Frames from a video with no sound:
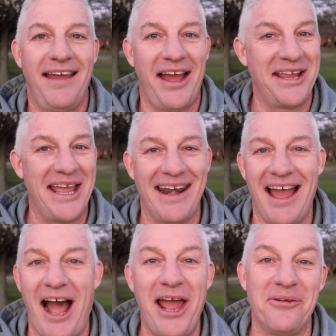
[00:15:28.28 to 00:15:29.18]
Again,
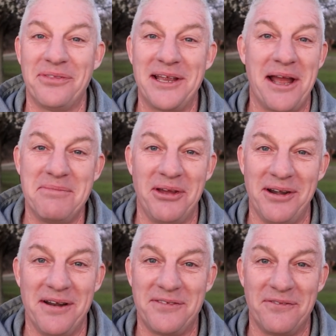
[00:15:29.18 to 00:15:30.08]
I don't think I'm good
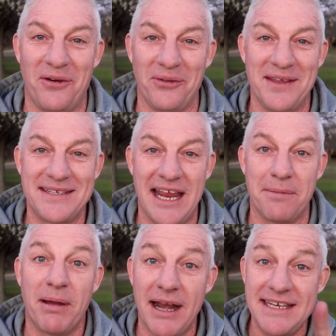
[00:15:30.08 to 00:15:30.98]
enough to fold this
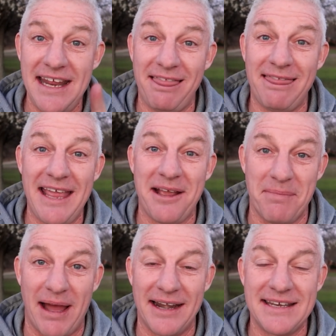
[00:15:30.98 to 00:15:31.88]
hand, but I did think
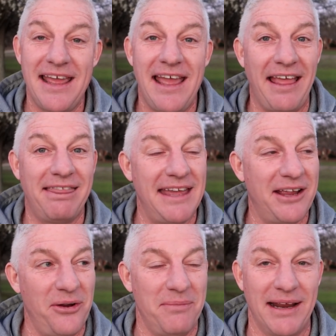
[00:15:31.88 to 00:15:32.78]
about it and
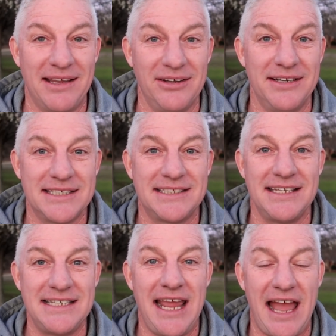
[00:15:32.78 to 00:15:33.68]
think, oh my goodness,
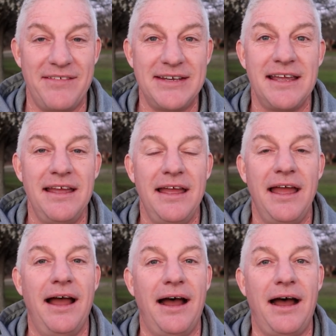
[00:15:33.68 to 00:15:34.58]
does he have it?
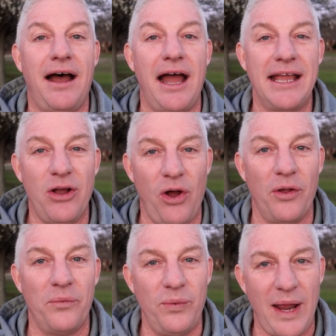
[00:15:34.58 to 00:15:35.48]
Uh, I
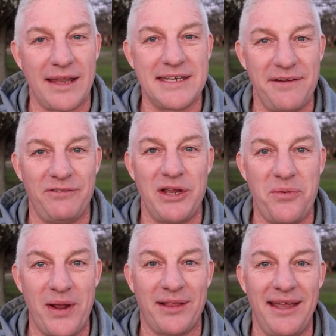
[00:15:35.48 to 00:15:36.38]
called relatively
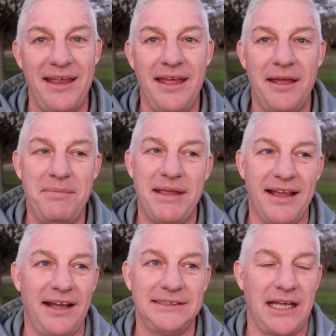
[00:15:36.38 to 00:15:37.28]
quickly
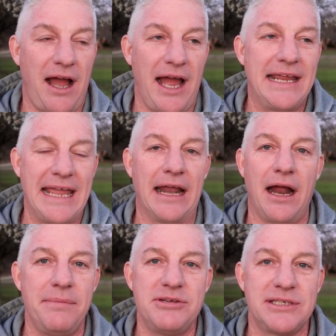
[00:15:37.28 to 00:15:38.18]
because, again,
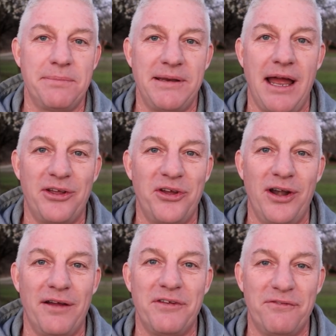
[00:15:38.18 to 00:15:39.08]
I'm just simply not good
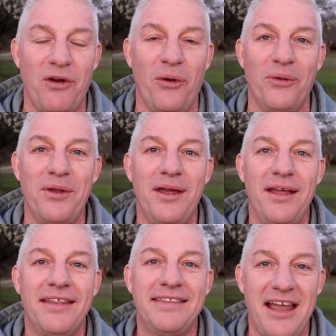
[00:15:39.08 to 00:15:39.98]
enough to fold
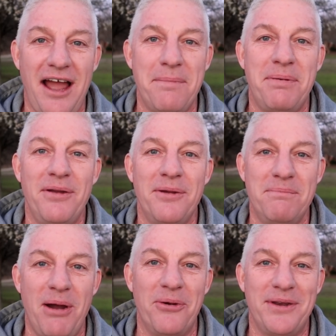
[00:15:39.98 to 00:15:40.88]
top
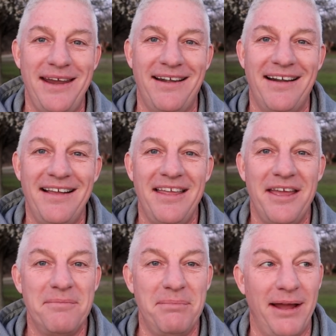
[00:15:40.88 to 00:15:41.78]
boat here.
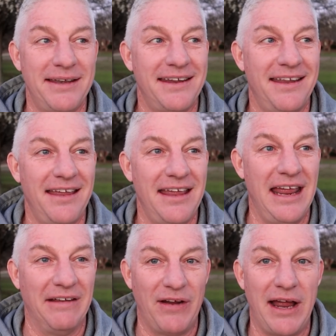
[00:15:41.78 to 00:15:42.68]
But
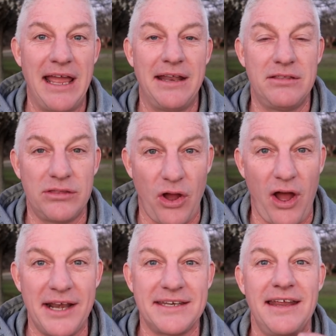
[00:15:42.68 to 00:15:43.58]
if I had
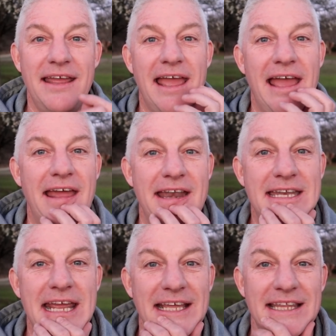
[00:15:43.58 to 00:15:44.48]
thought and
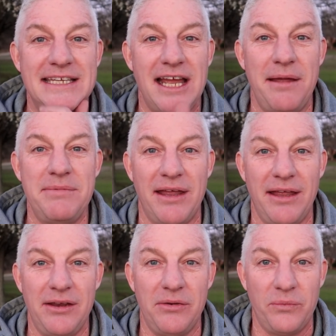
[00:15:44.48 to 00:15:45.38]
taken the time
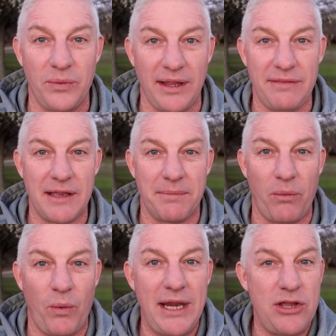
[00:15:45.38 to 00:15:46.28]
to really think
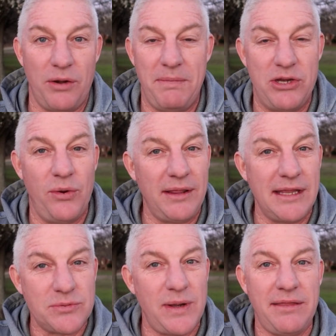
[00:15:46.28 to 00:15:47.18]
about what he could be doing
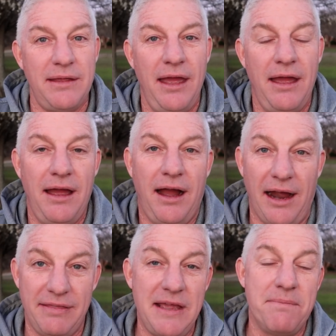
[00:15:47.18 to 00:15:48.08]
this with,
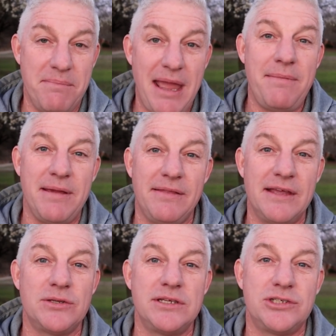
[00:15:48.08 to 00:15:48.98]
I think maybe
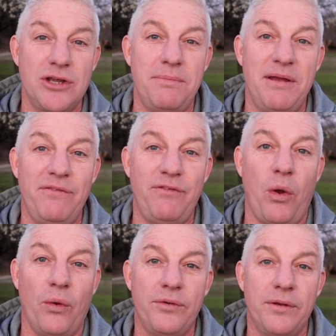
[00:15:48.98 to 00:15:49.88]
this is, should have been a
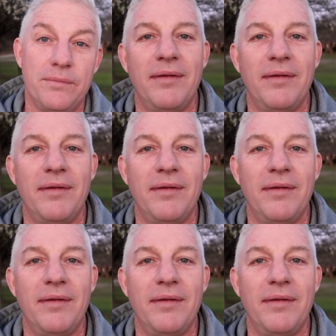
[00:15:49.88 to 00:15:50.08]
fold.